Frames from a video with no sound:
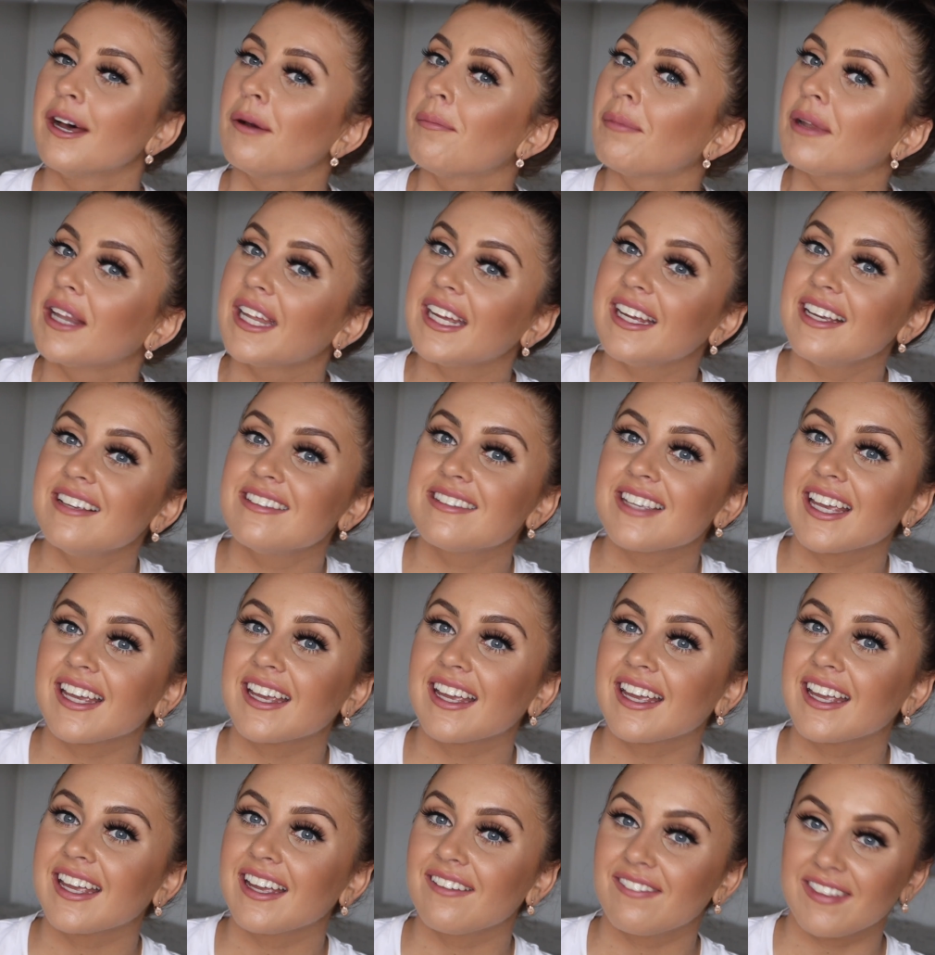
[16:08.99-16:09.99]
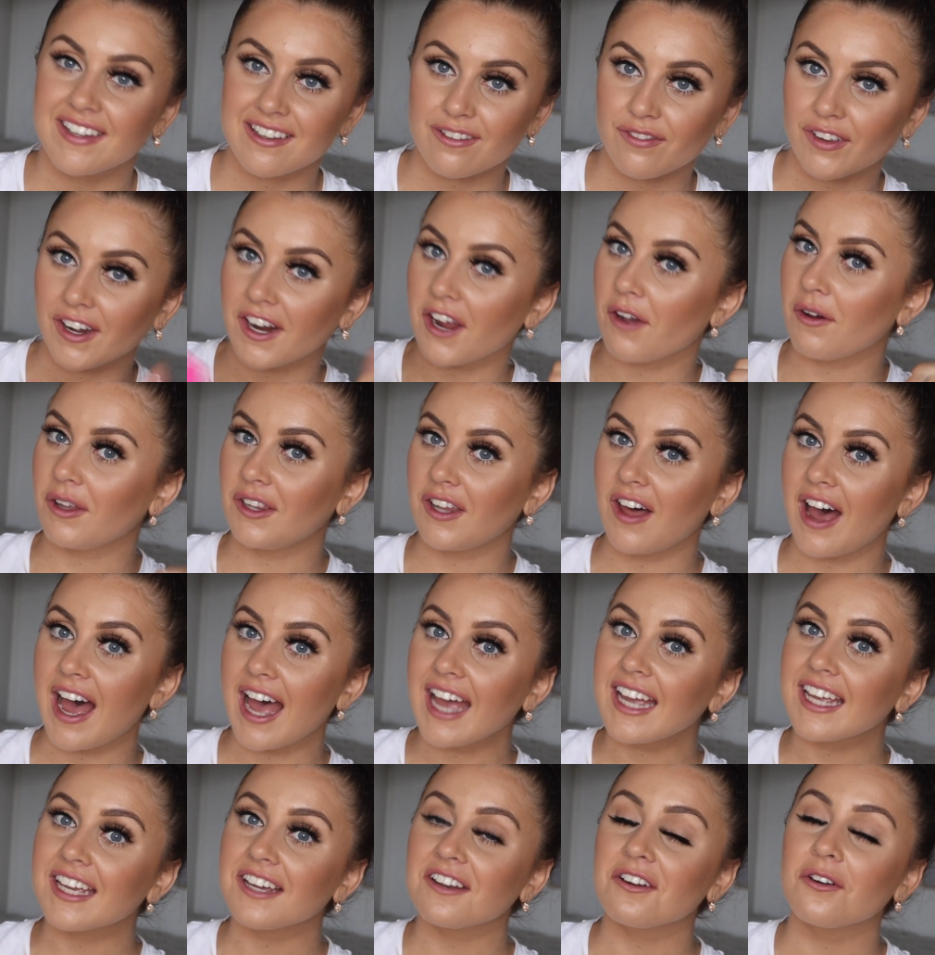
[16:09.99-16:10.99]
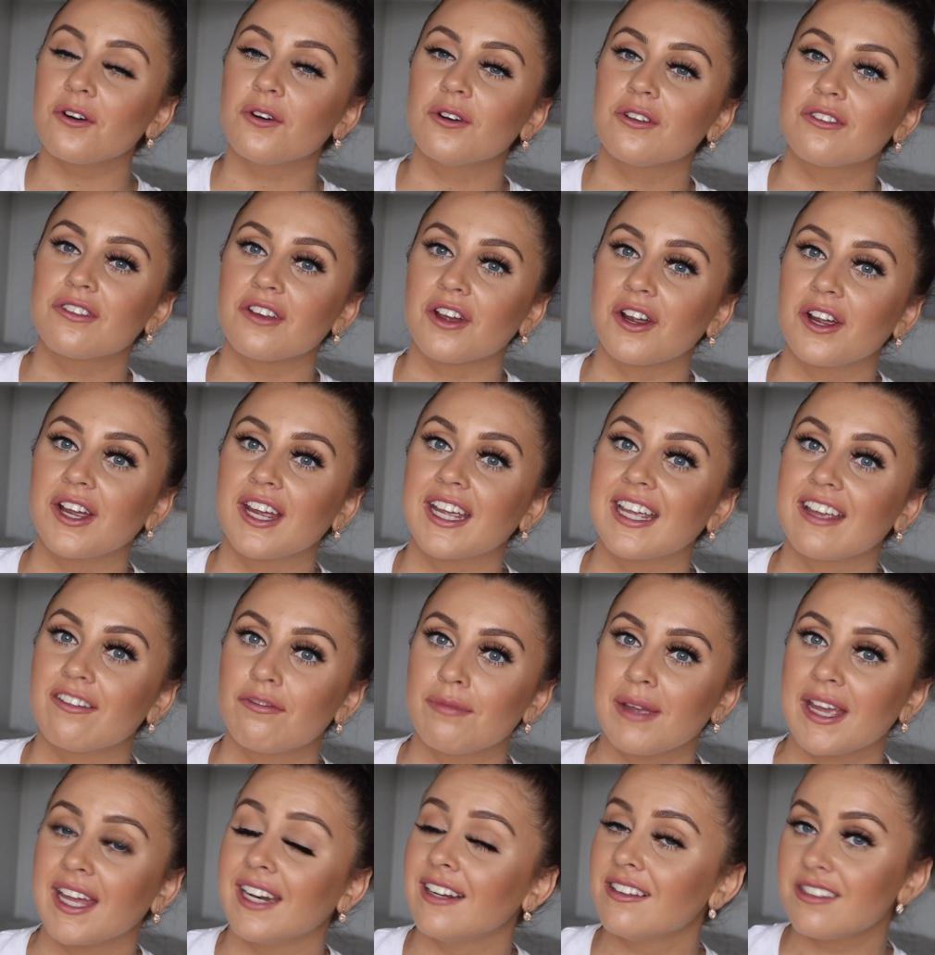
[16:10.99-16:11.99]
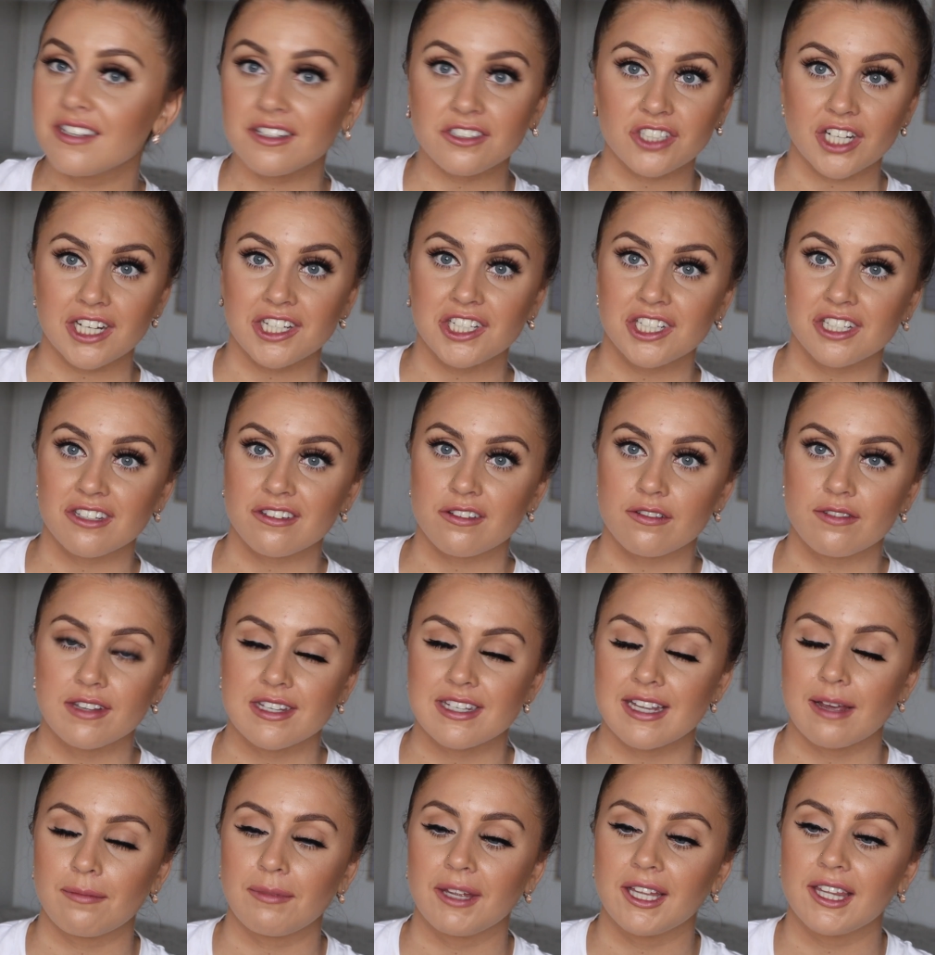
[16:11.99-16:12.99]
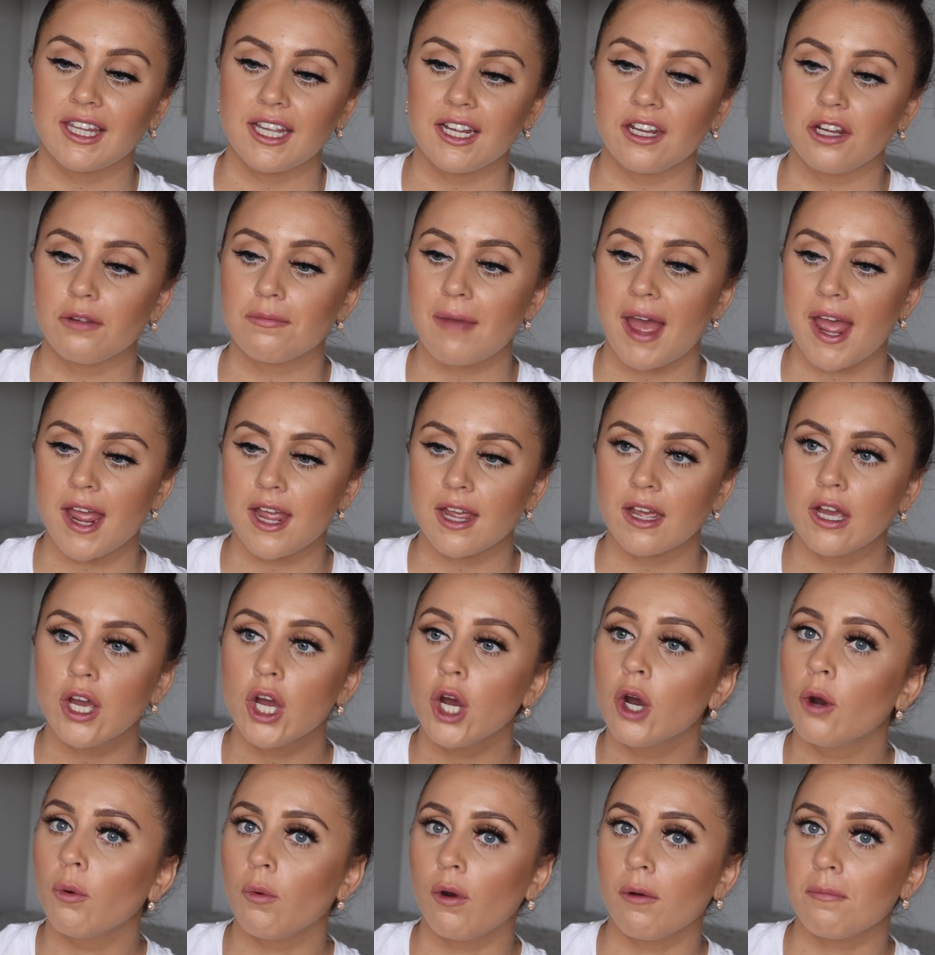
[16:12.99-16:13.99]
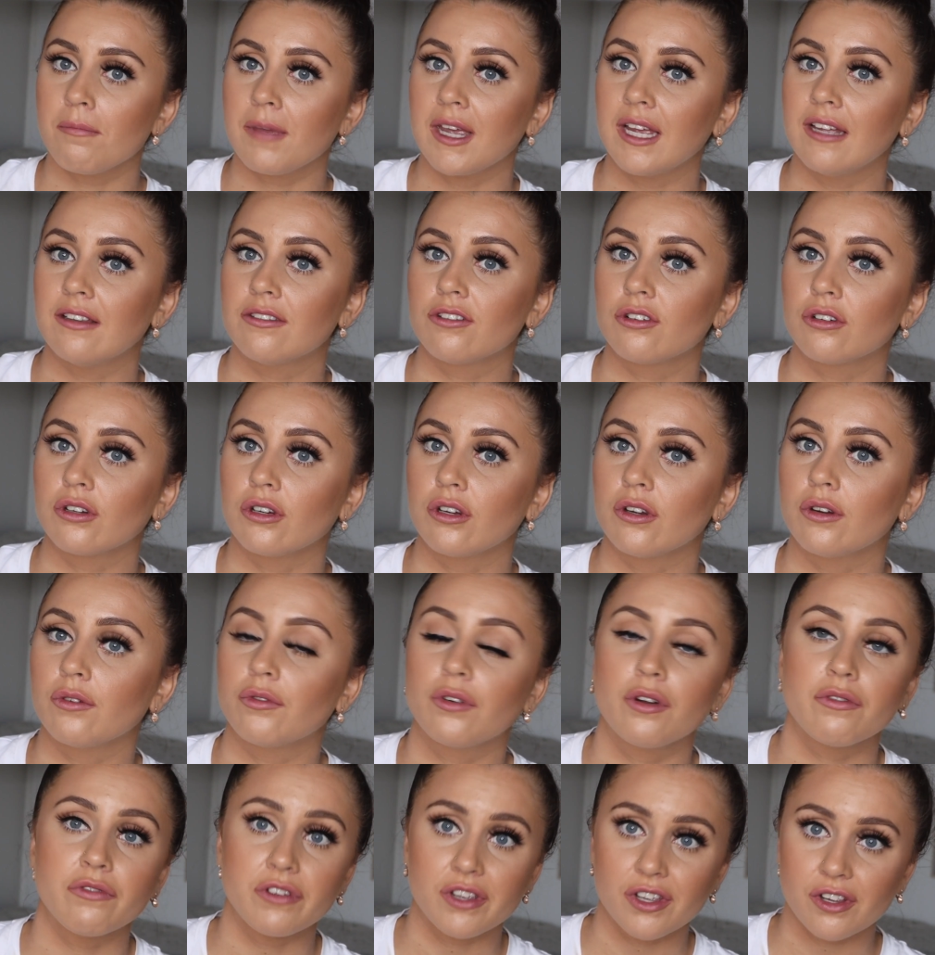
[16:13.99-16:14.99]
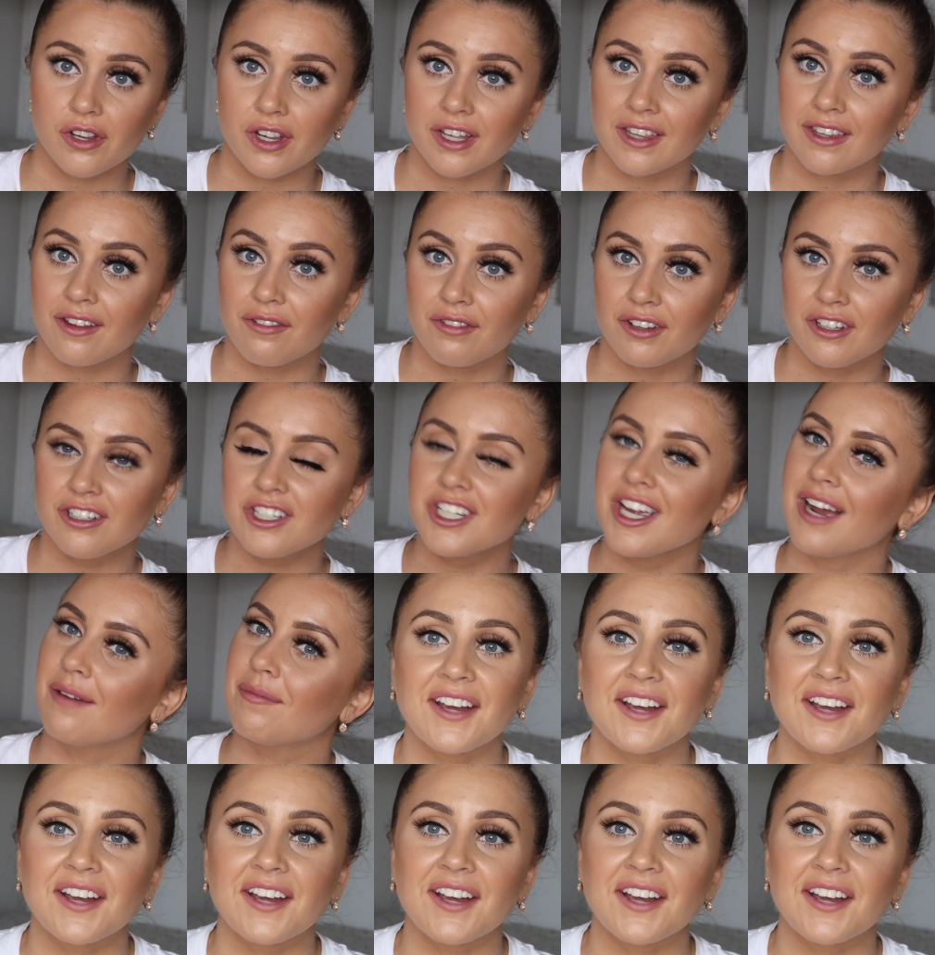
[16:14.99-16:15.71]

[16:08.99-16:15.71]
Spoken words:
please give this video a like and also give me any suggestions for something that you may want me to review in the future.